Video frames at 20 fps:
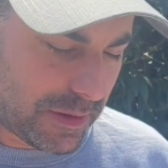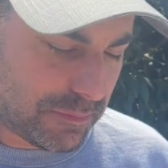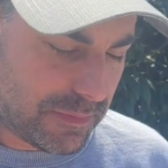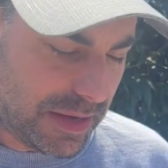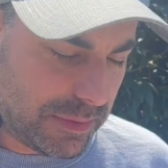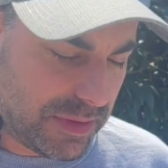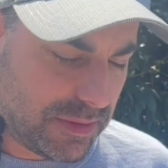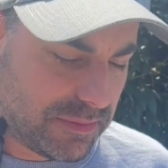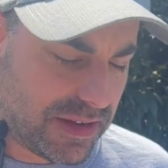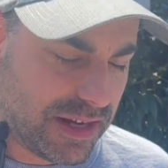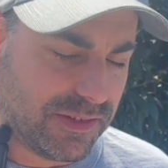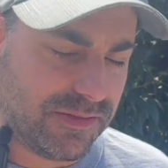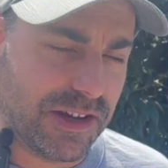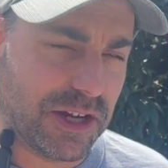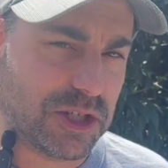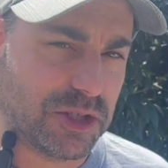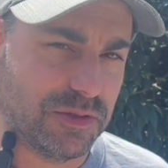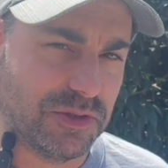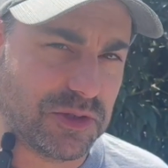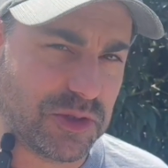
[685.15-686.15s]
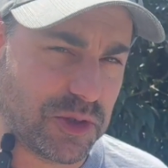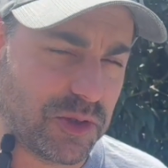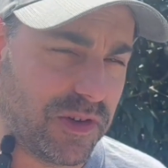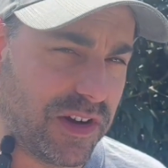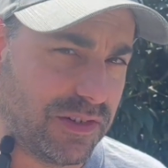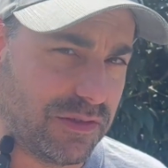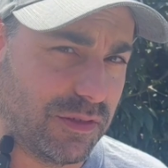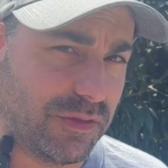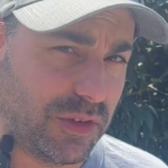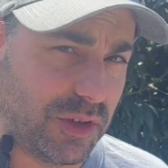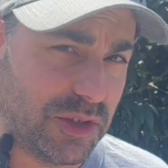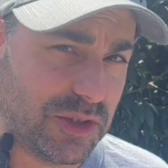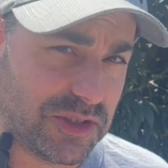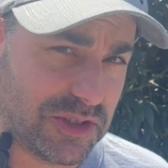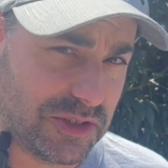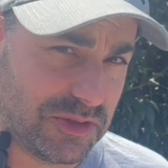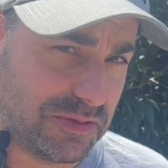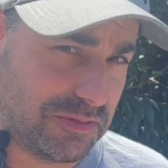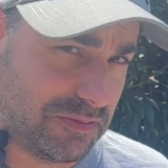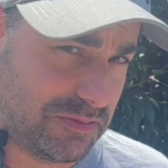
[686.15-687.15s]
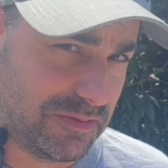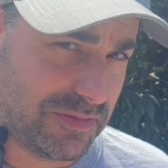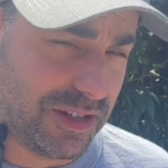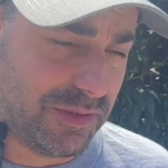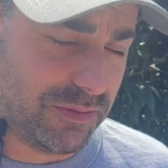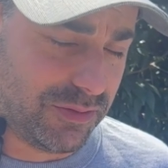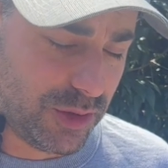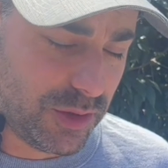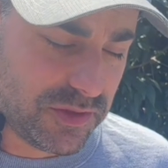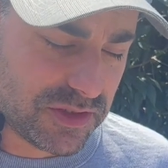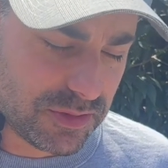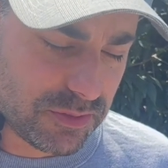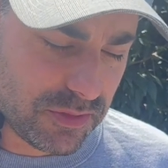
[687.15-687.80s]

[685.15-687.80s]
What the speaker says: Maybe the manufacturer saw our reviews and improved some